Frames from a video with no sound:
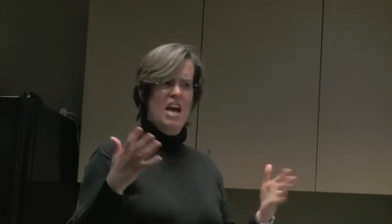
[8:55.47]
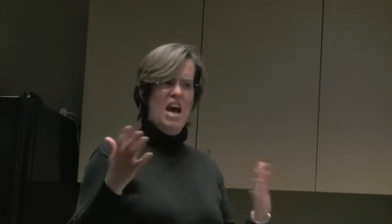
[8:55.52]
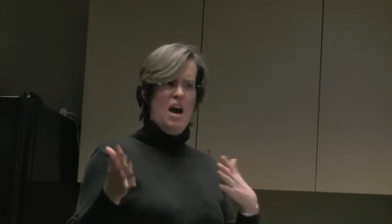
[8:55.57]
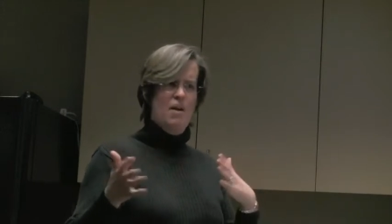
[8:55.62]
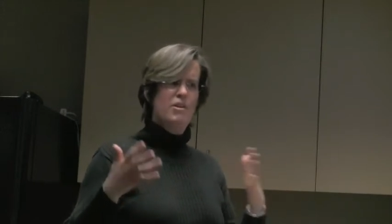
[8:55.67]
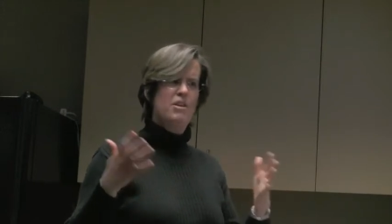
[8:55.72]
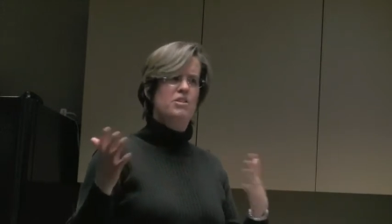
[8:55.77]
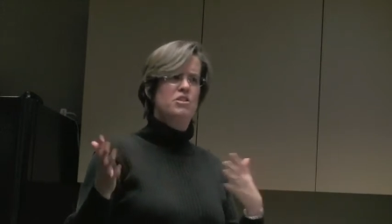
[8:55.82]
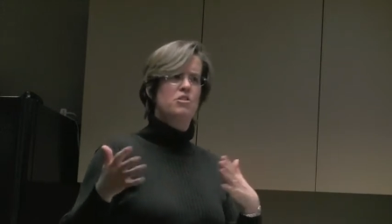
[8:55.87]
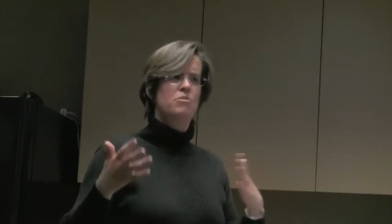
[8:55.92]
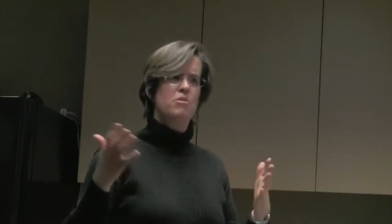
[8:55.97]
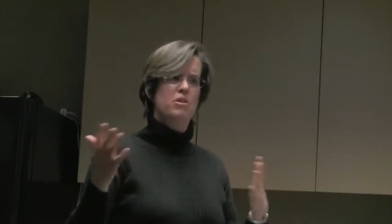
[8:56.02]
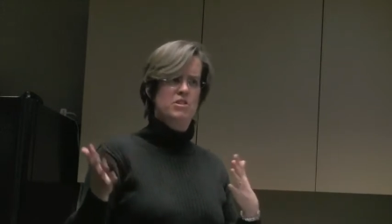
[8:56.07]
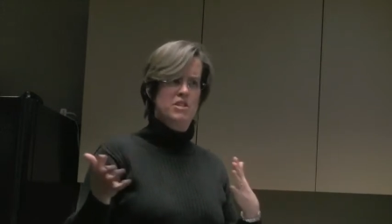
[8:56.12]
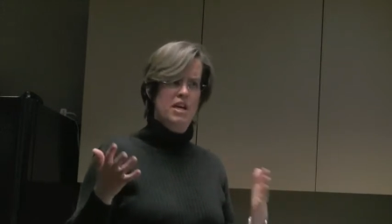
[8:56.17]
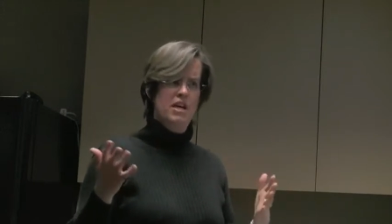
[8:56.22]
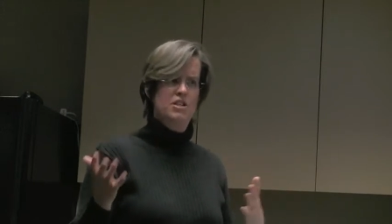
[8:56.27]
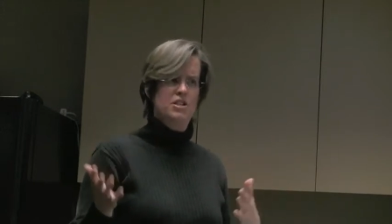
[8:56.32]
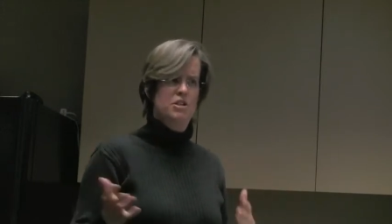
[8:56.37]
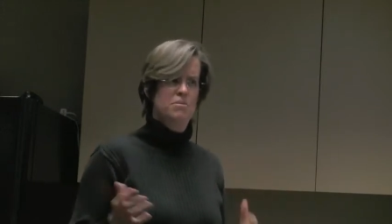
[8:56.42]
I would assume those
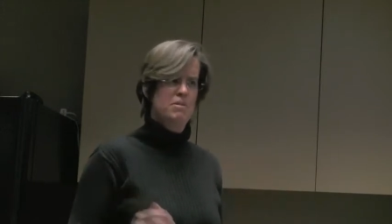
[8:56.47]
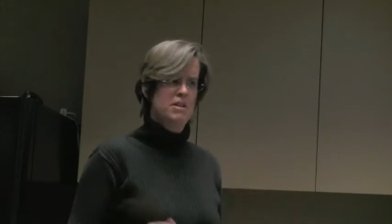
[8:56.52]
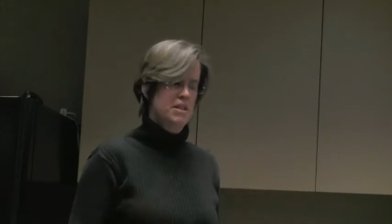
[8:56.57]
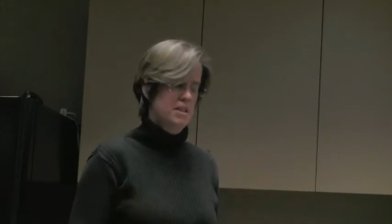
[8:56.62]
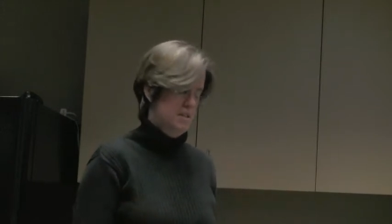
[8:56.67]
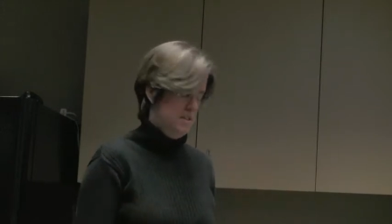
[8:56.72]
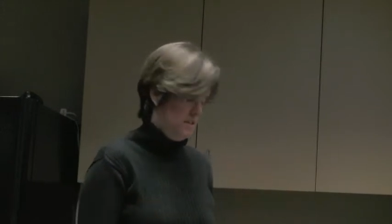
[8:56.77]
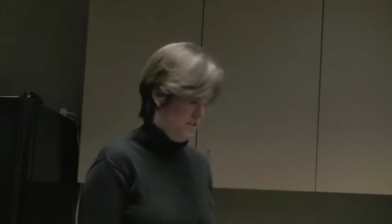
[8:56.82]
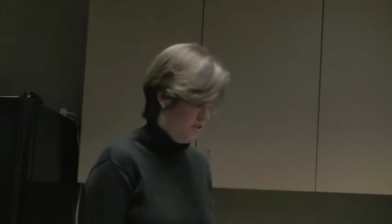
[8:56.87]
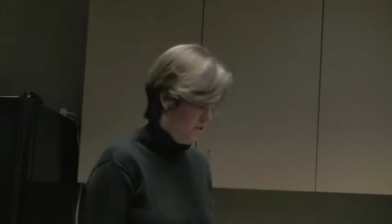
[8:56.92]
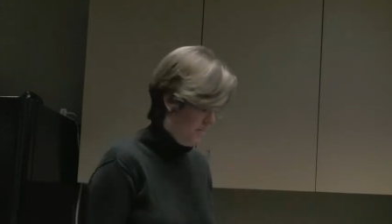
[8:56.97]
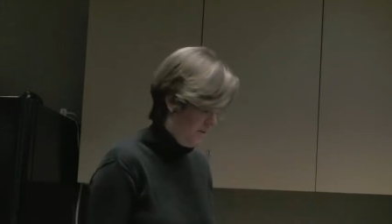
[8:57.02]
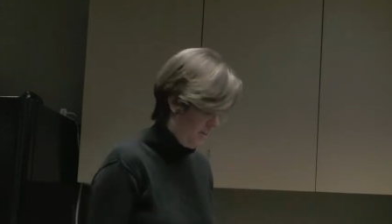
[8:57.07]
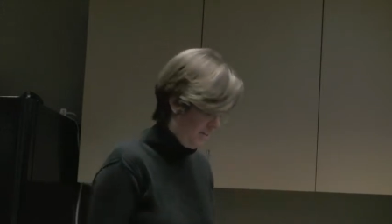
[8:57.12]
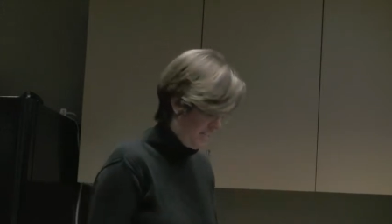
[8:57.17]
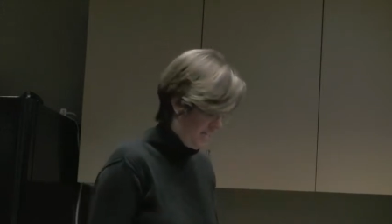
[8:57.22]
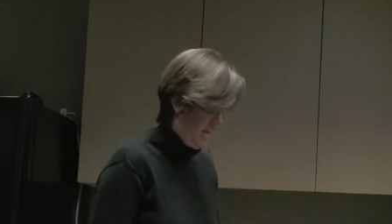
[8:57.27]
tests should be the should be the